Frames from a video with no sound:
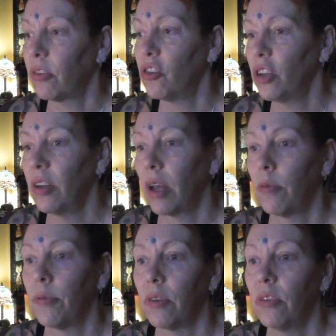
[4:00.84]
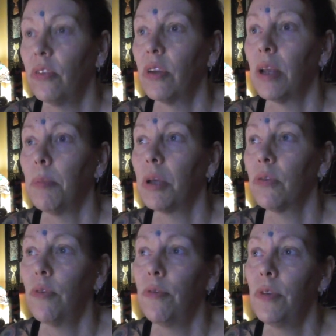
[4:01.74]
the shit out of us, isn't it?
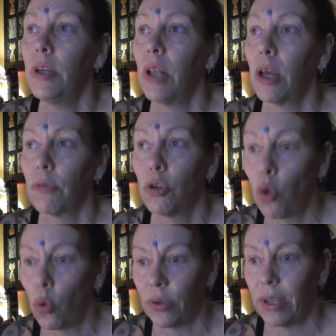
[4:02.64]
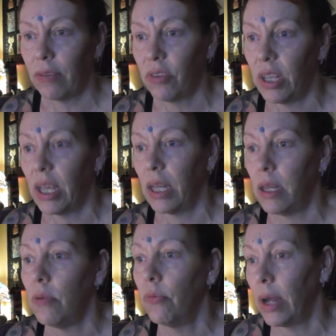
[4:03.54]
Because we feel like we're not getting
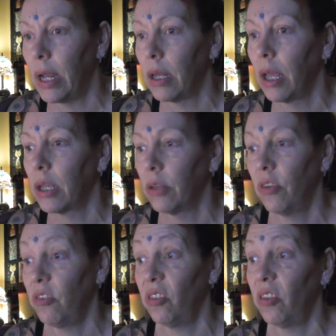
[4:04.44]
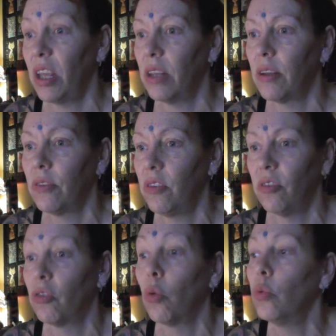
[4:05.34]
anywhere. Like this is it. There,
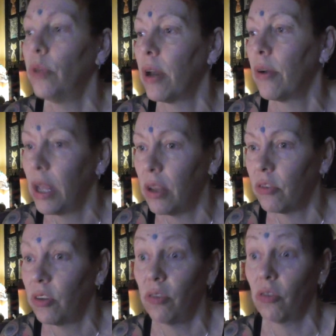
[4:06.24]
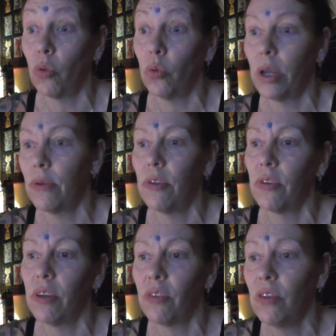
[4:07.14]
this is all there is. This is all there
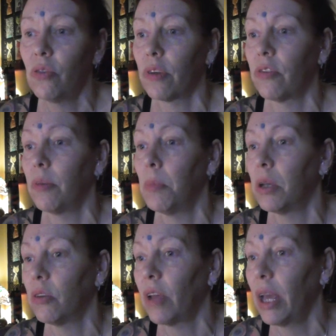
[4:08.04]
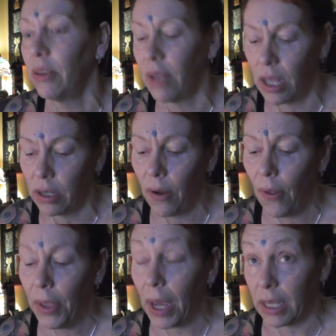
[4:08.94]
is. And it's interesting because I had that.
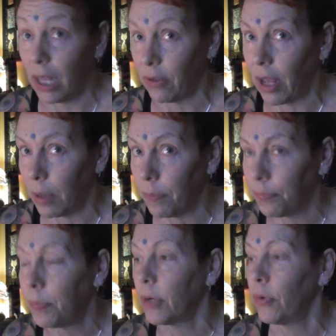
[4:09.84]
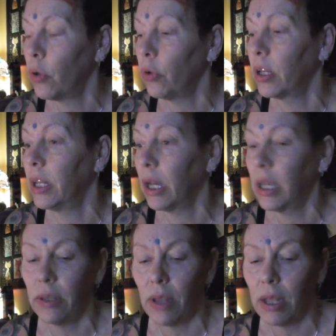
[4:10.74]
I get that periodically. I
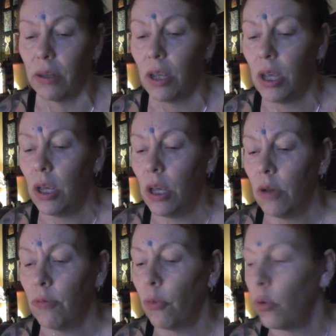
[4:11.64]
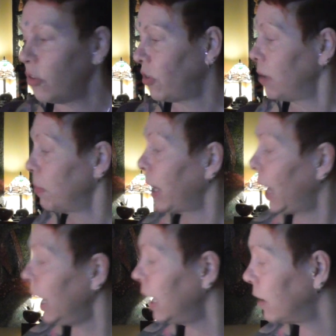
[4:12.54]
get that voice in my
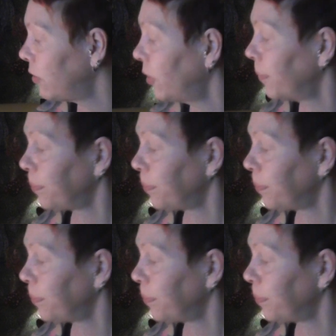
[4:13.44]
head,